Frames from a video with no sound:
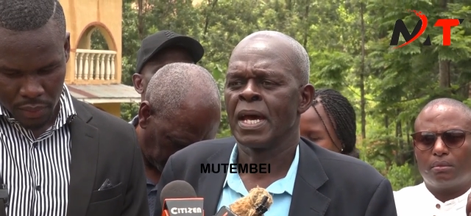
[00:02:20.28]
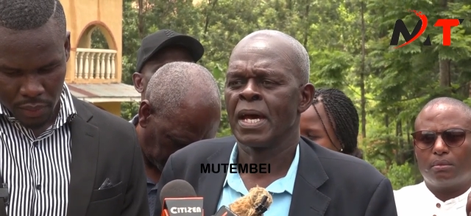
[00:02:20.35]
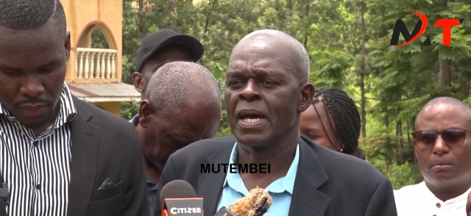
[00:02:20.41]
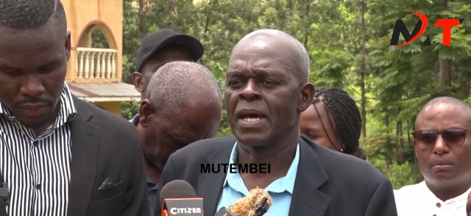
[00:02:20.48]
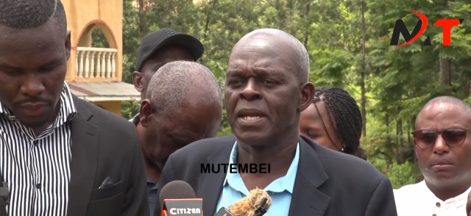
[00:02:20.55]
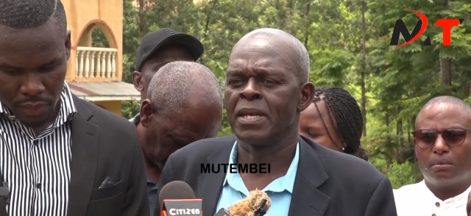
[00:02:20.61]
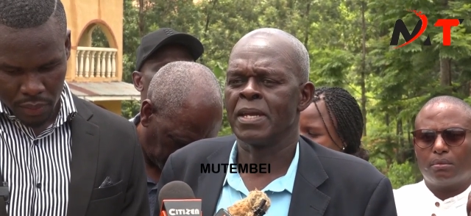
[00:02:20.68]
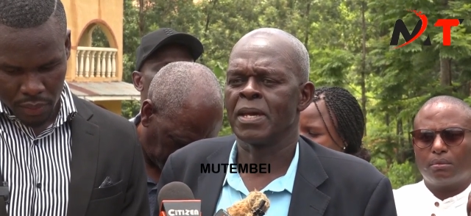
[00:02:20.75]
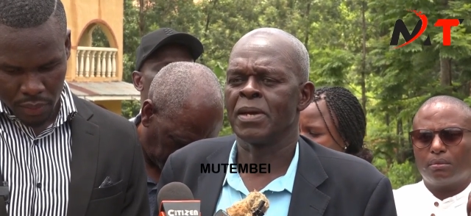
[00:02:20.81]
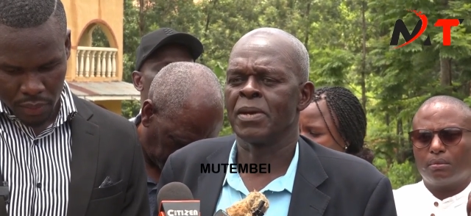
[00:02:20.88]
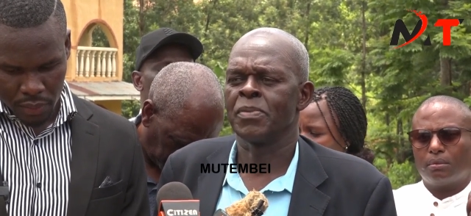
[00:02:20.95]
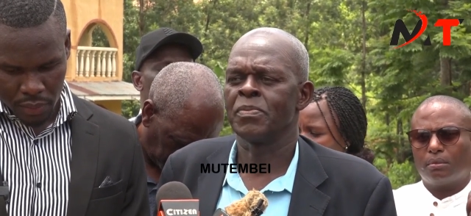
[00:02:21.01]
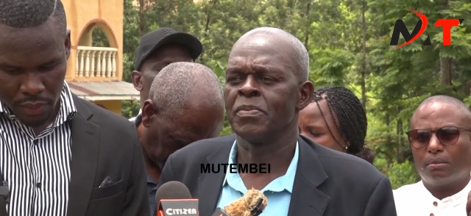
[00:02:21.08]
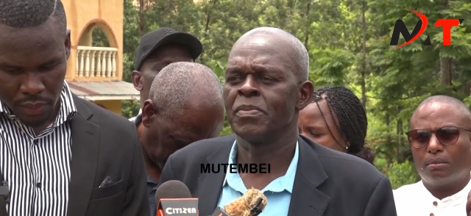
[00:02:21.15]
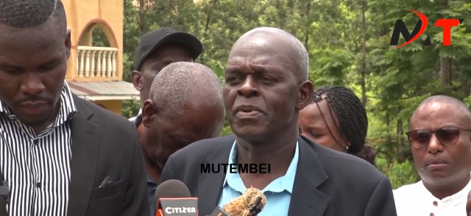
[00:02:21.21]
Speaker 1: And
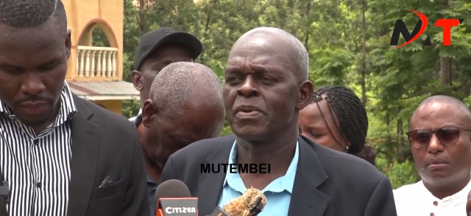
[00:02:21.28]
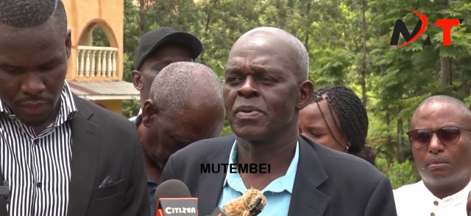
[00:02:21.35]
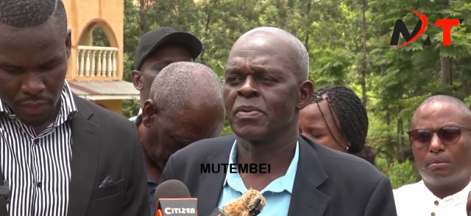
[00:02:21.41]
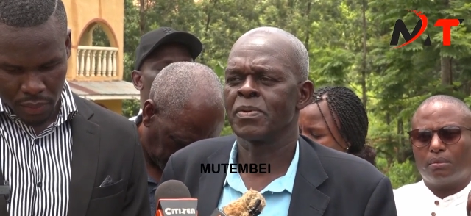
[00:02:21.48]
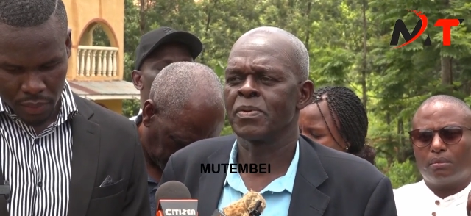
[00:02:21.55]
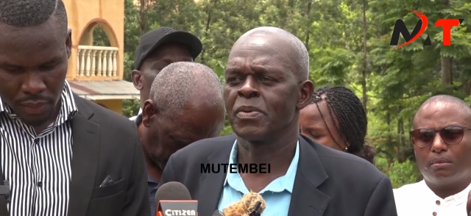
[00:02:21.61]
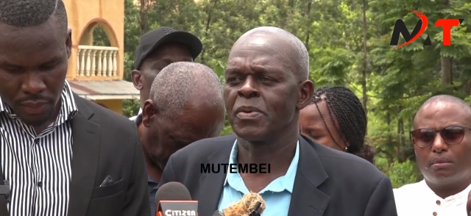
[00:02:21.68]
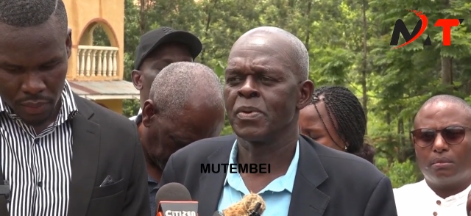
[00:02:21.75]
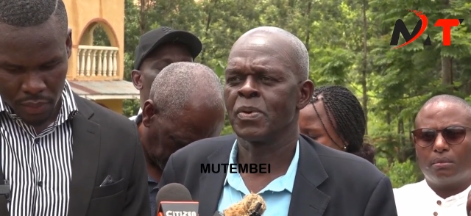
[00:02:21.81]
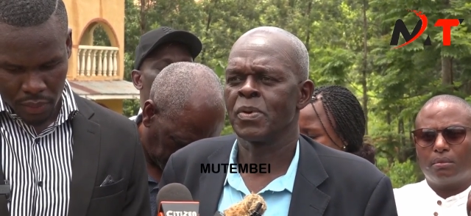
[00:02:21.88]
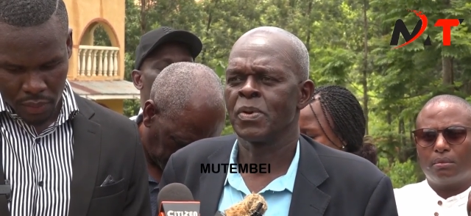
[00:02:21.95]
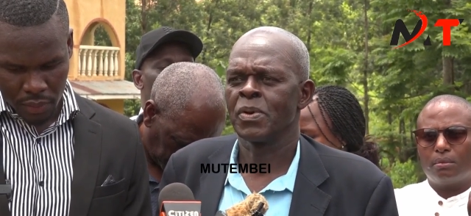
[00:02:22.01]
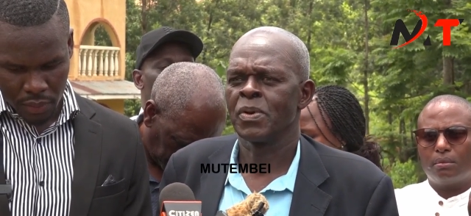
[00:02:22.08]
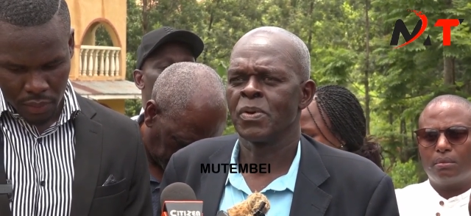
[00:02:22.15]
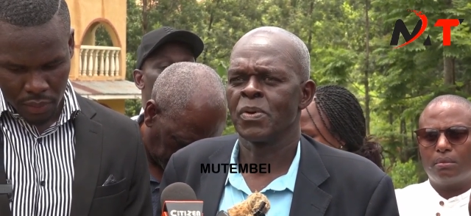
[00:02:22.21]
um,
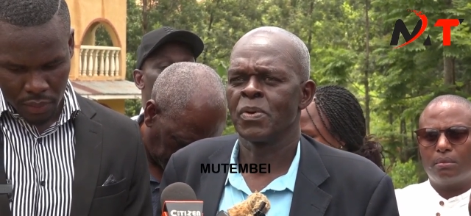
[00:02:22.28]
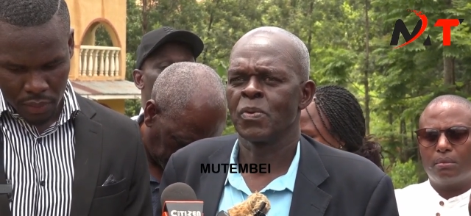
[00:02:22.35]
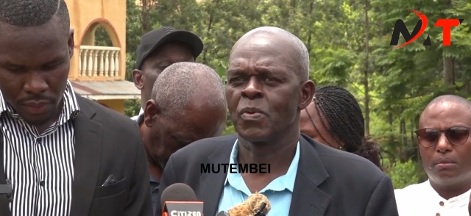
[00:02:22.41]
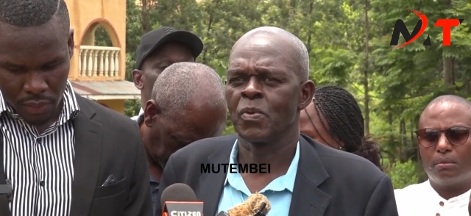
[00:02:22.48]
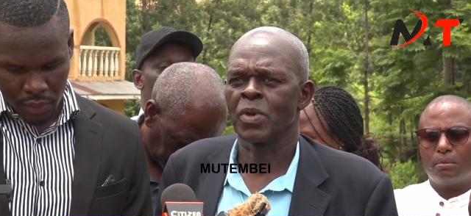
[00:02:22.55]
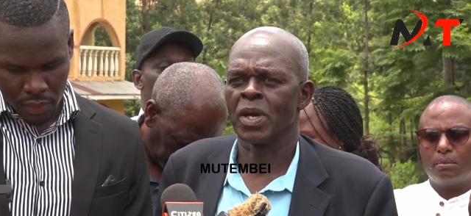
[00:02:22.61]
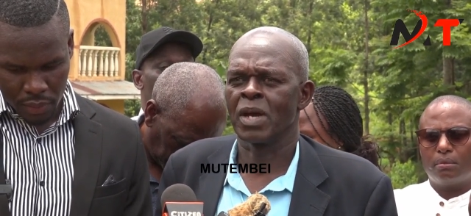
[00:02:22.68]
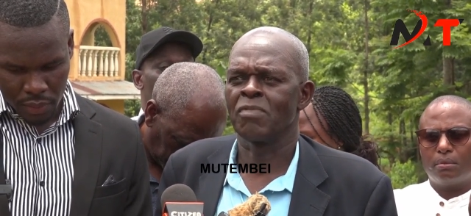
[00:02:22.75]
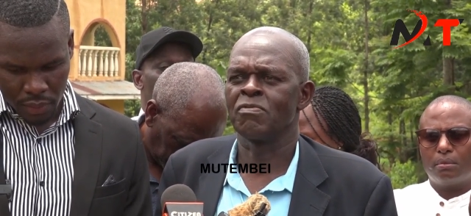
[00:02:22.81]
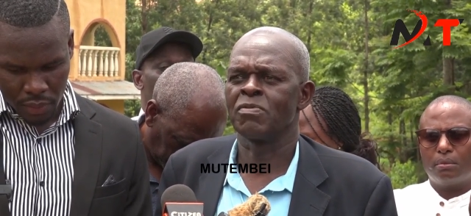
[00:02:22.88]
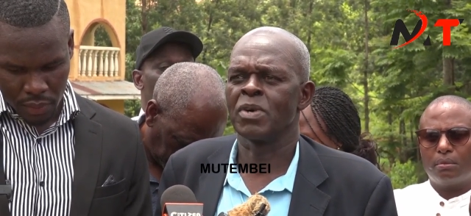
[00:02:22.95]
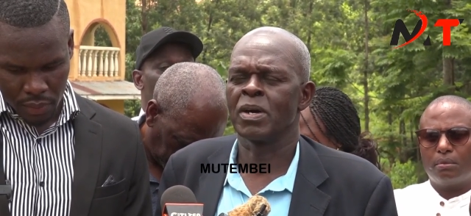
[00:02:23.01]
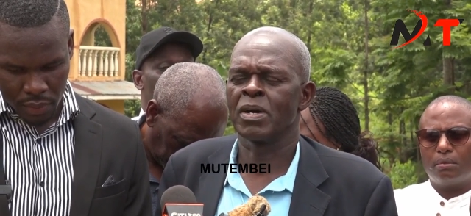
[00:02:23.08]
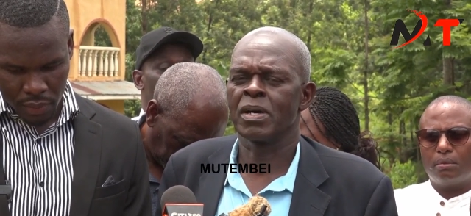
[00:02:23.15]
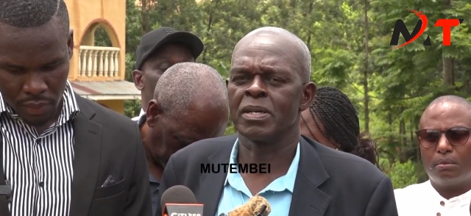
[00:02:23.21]
we have
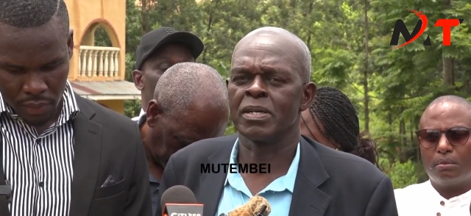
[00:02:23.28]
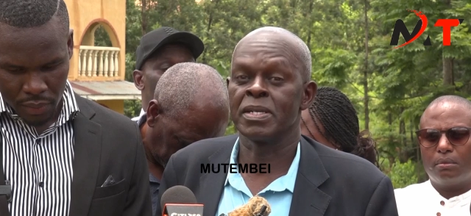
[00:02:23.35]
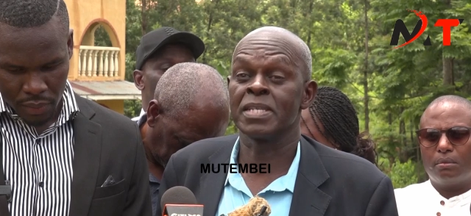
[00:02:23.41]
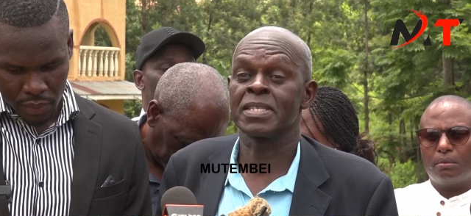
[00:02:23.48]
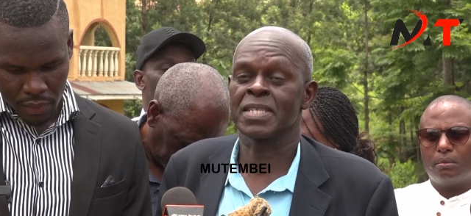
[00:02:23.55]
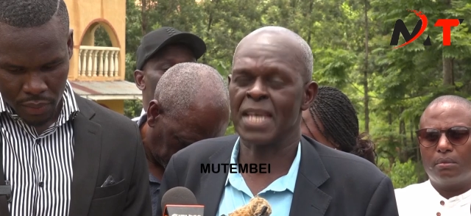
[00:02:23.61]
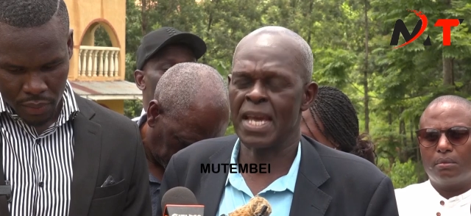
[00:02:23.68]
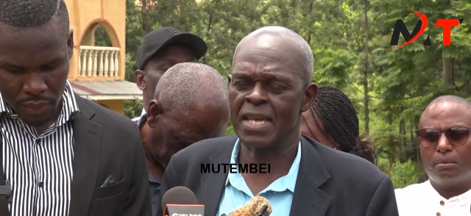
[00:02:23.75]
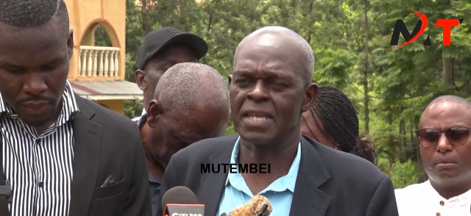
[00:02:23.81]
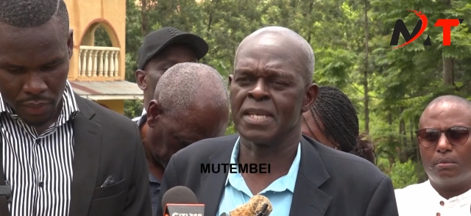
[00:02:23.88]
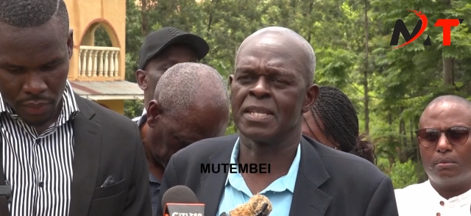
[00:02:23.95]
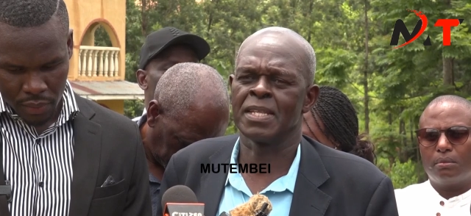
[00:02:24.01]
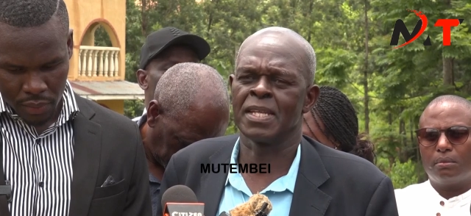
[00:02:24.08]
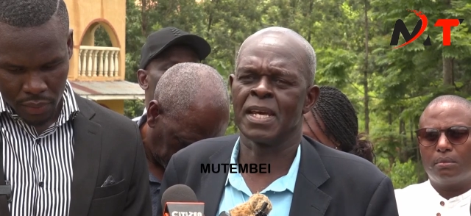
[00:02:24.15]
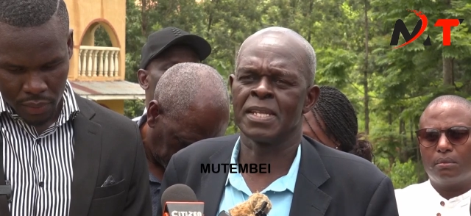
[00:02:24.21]
uh,
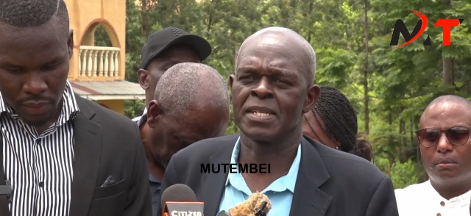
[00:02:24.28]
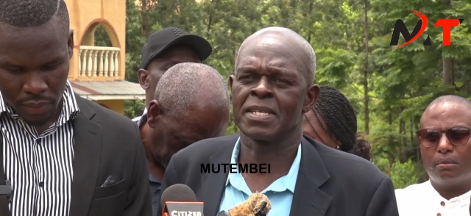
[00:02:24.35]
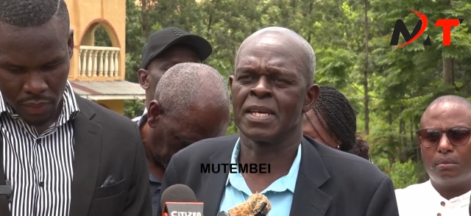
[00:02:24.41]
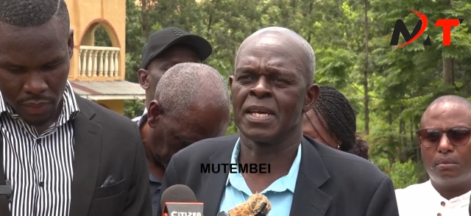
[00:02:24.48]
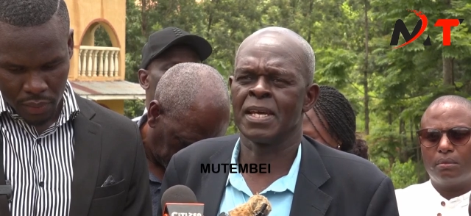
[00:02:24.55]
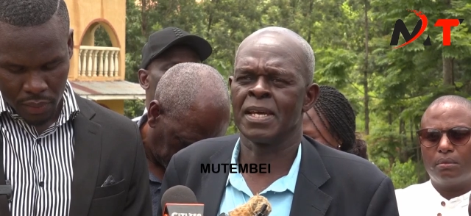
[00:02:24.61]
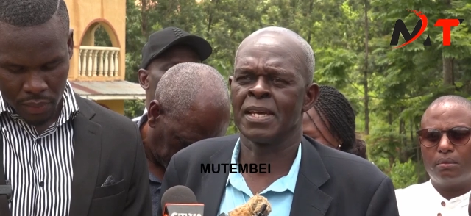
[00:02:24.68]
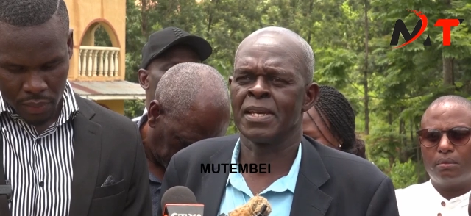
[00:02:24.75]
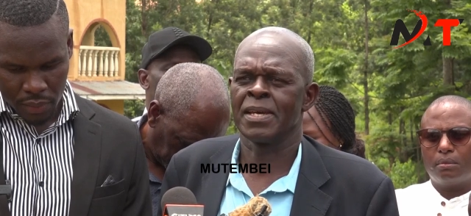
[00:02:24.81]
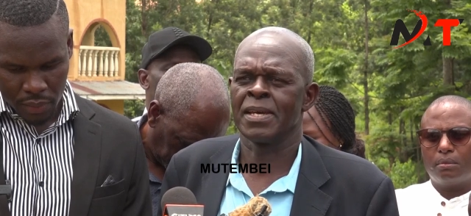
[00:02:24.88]
decided that uh,